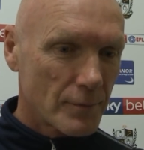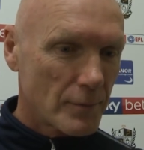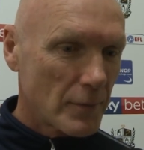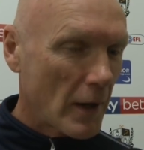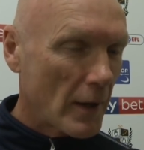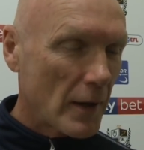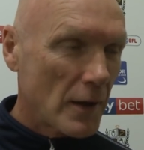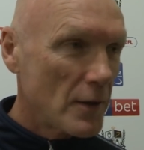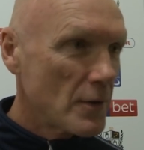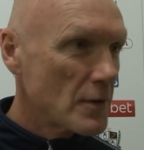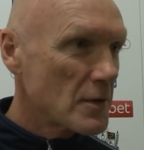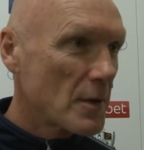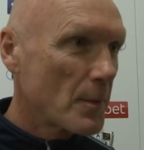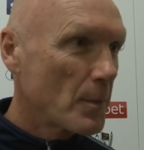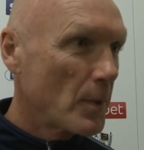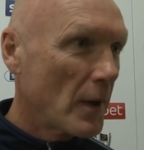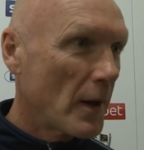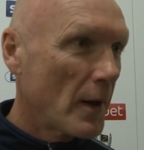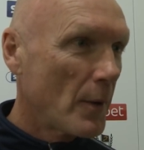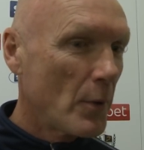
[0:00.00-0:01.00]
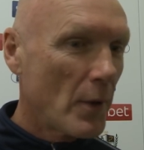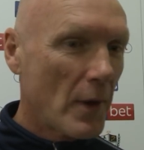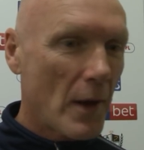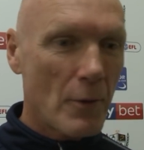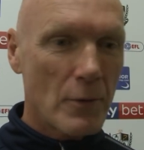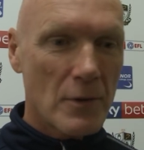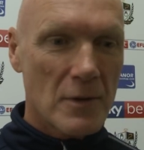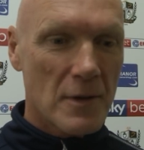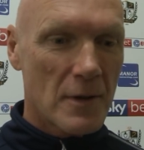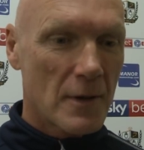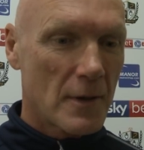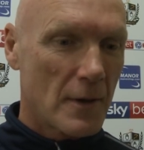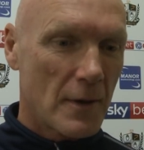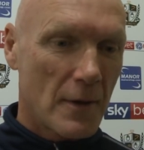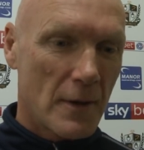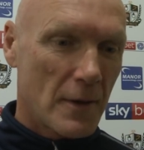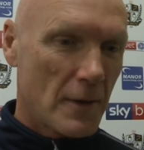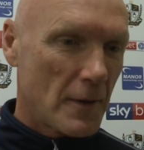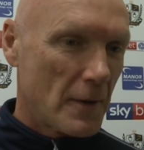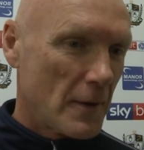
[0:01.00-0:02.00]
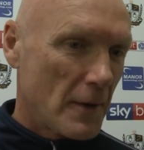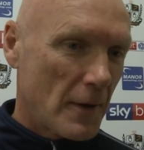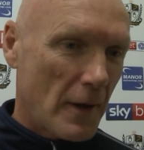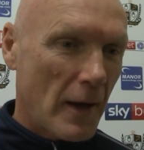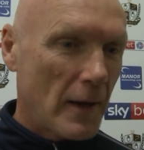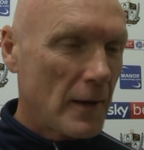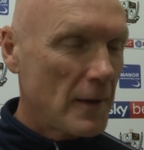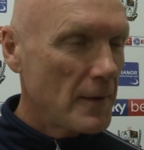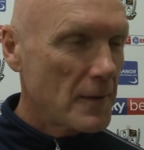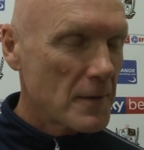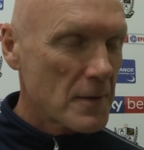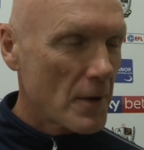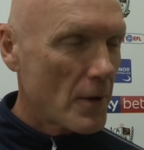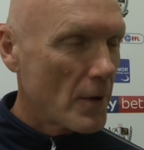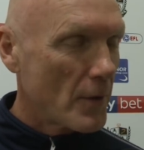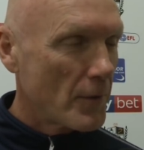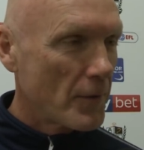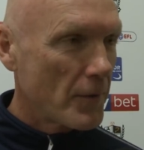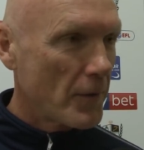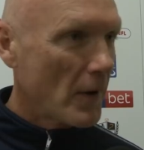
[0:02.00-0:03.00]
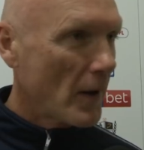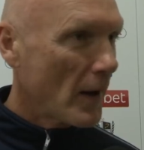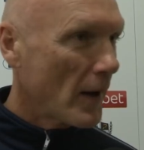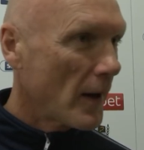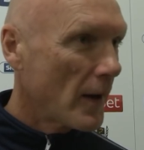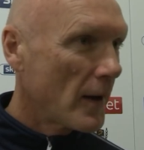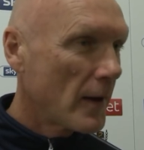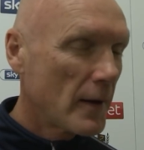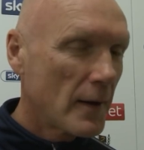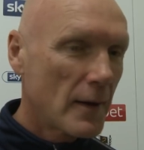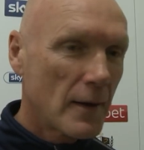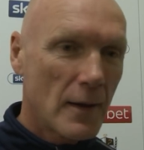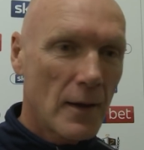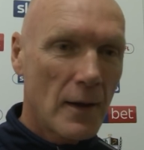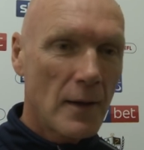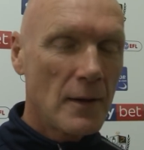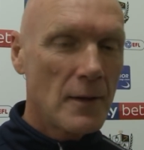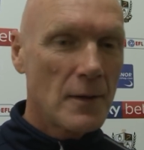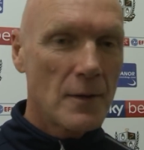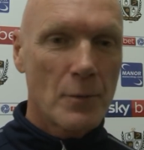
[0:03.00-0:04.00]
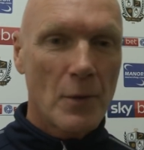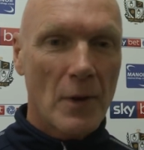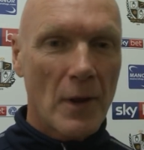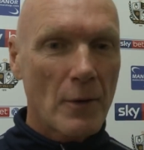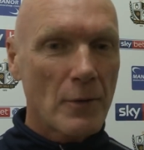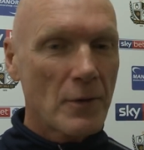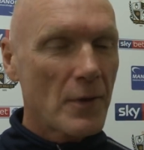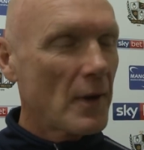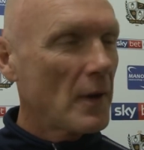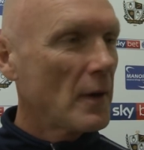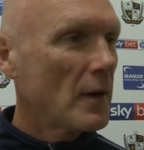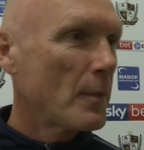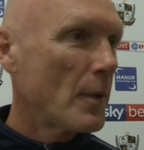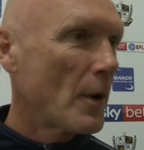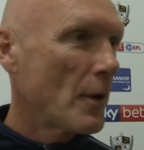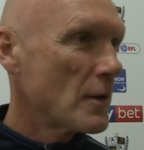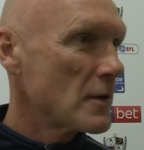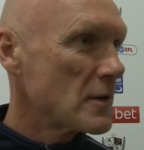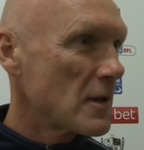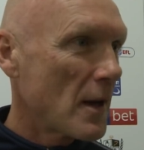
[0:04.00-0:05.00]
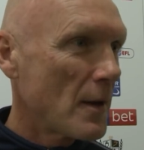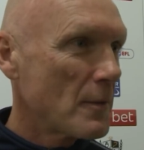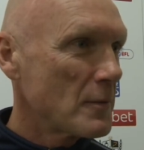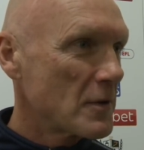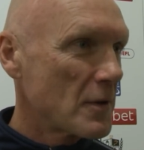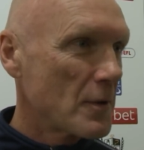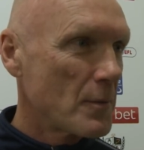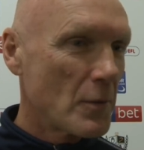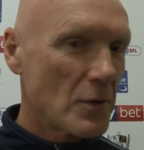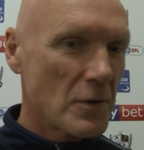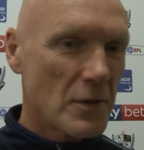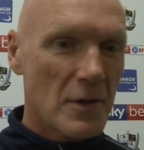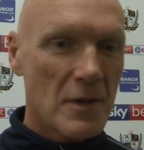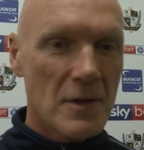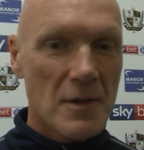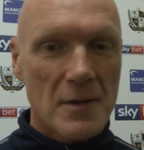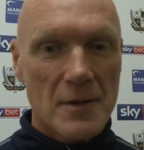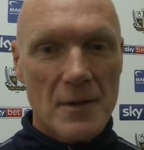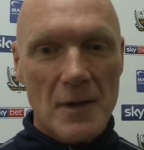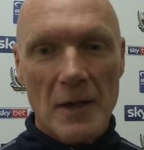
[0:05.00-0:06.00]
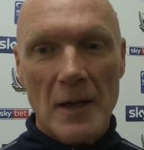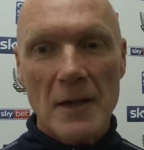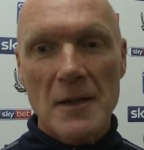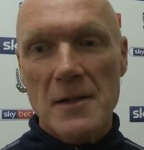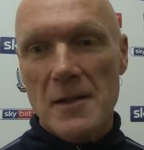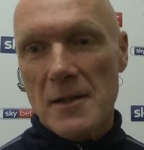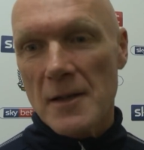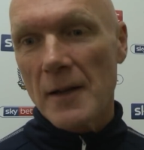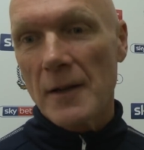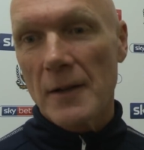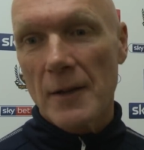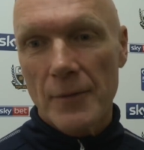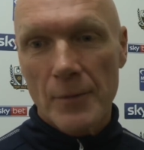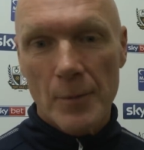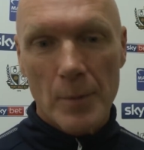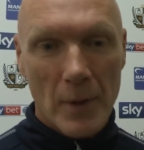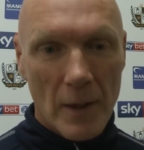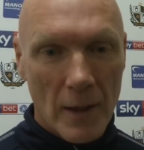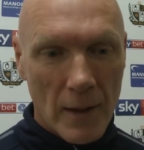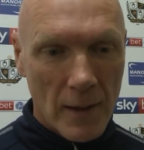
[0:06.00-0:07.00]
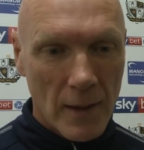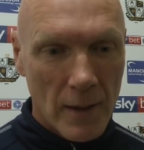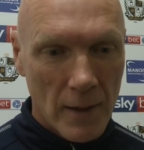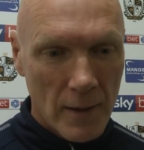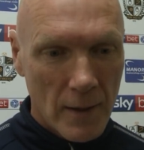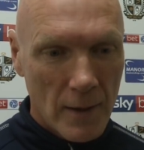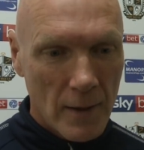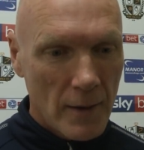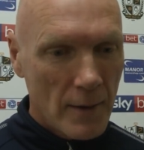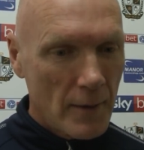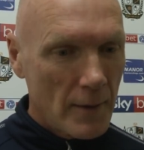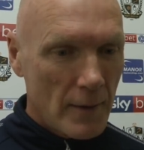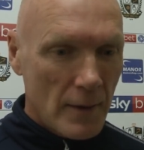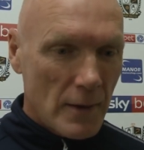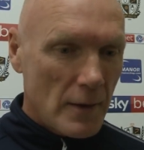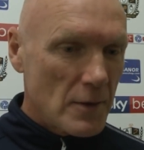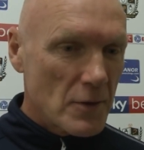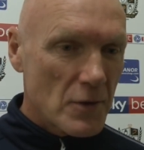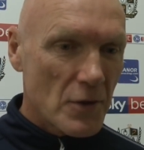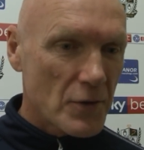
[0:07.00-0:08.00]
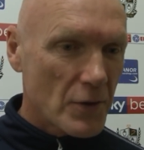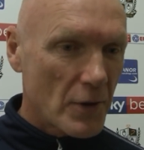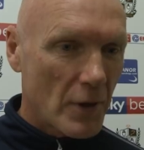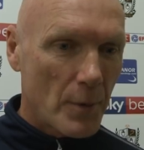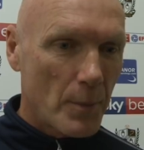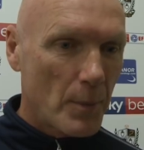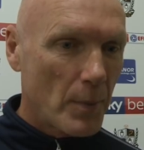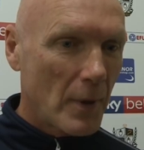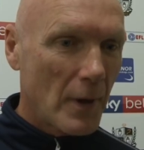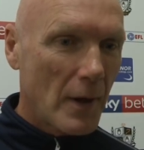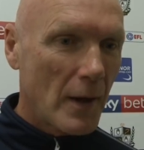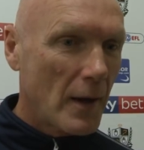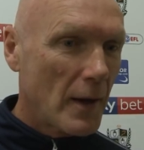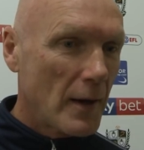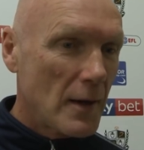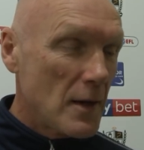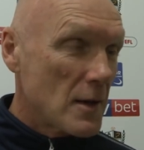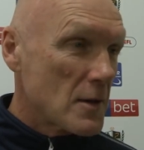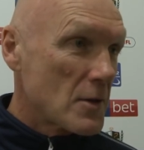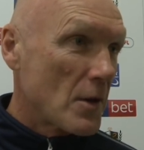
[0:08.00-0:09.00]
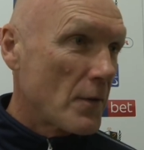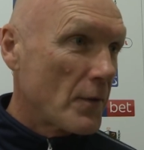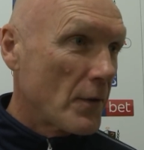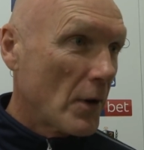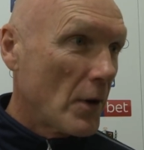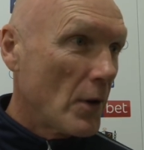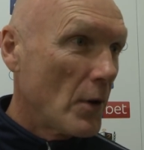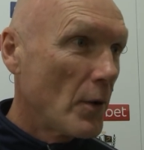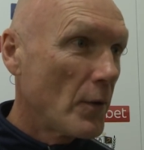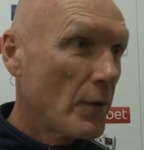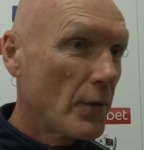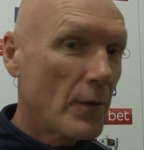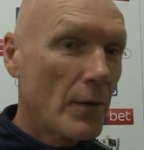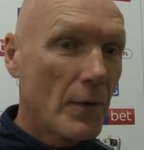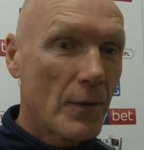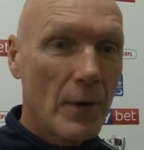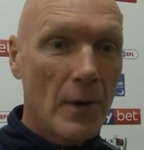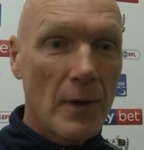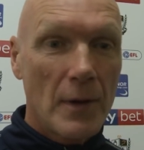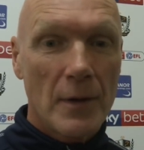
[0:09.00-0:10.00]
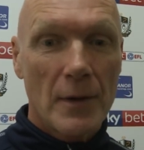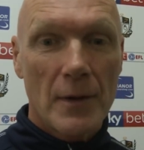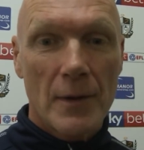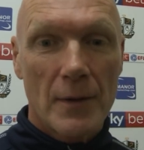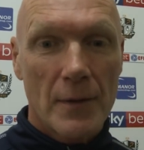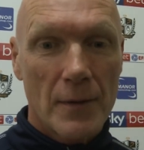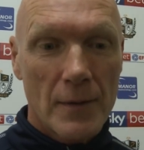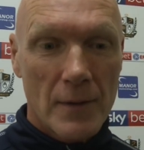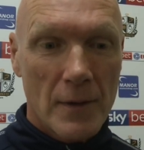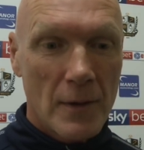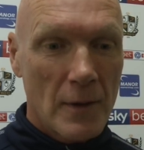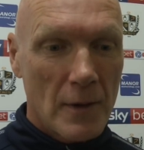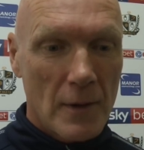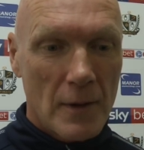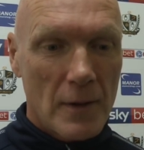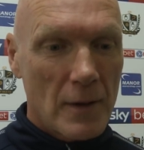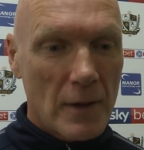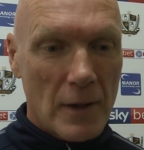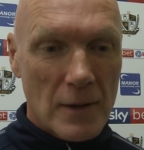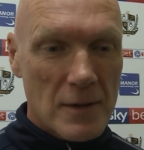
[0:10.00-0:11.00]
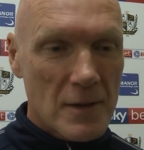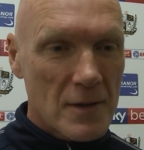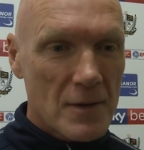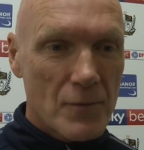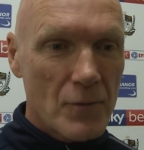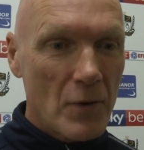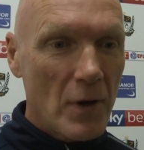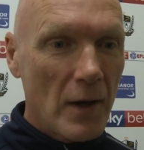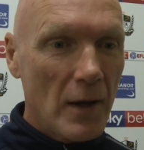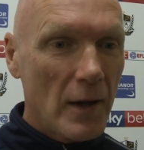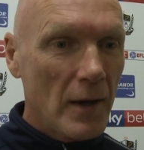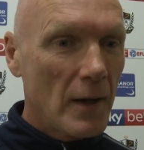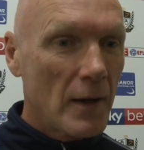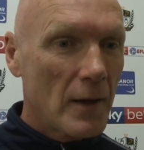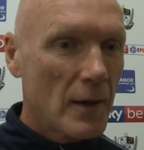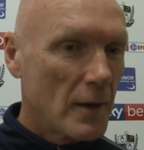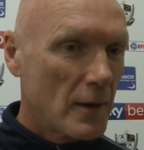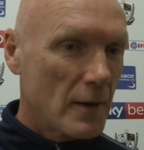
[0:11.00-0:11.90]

like he used to play, without any sort of fear and without thinking about his game too much. He's an instinctive player. He's just got to play. He is off the cuff, and that's really